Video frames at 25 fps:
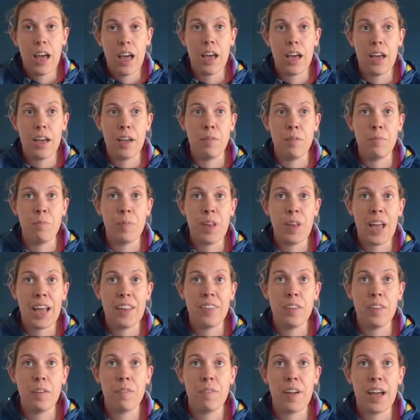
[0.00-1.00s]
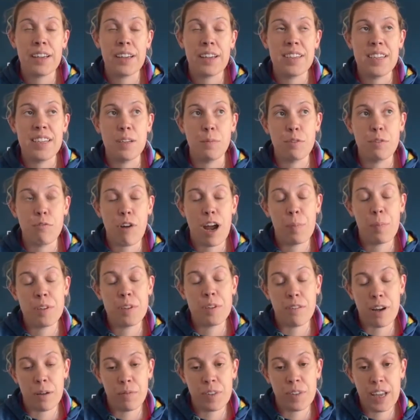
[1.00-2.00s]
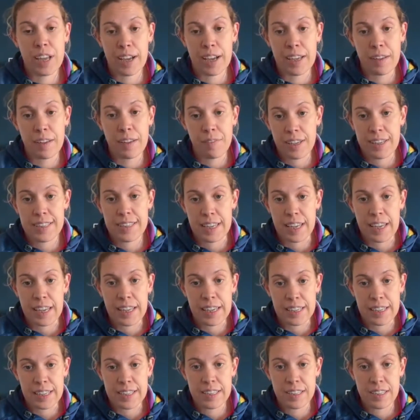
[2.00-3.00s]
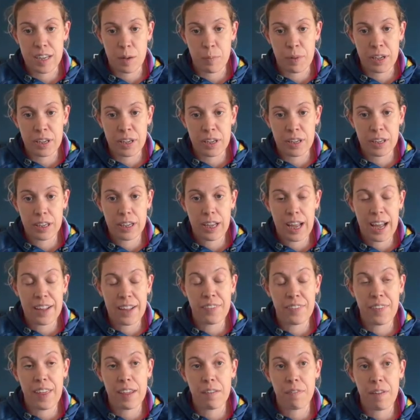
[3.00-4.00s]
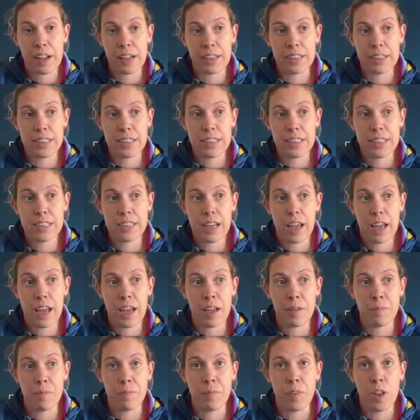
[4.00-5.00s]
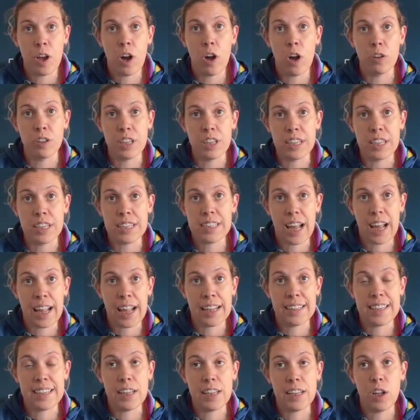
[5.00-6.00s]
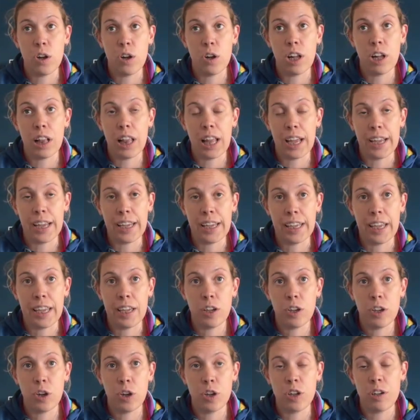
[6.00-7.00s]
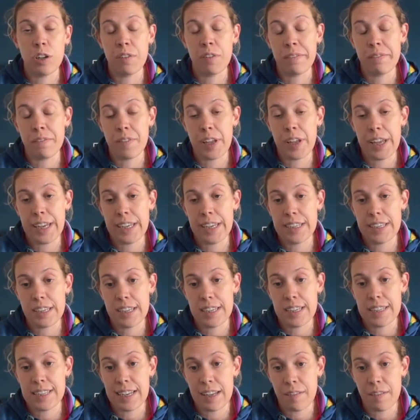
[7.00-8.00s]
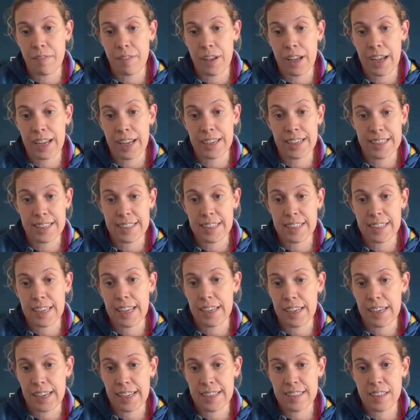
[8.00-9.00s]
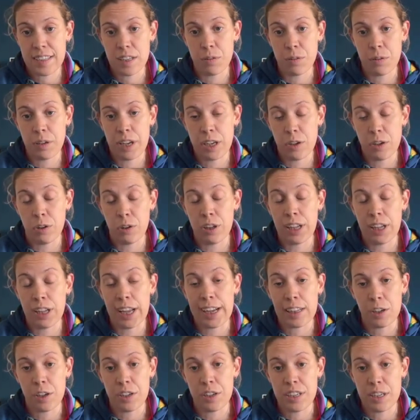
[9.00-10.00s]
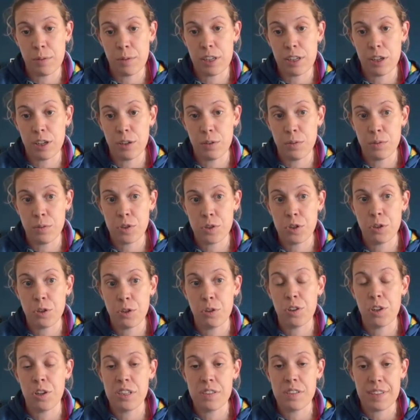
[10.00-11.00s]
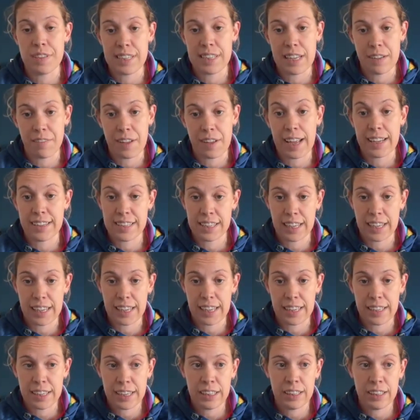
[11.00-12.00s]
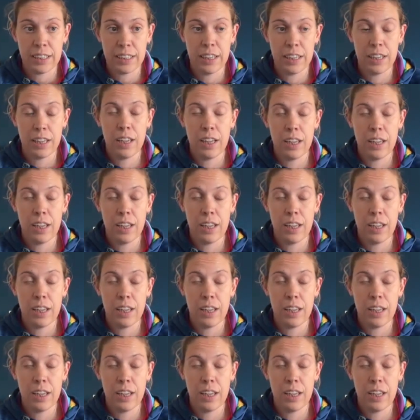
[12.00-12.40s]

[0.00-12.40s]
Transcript: and the fact it was wrapped around the IVC in his stomach. And they felt on the scans it looked like it could have invaded his liver and his kidney. So in all likelihood, he would lose 2/3 of his liver and a kidney.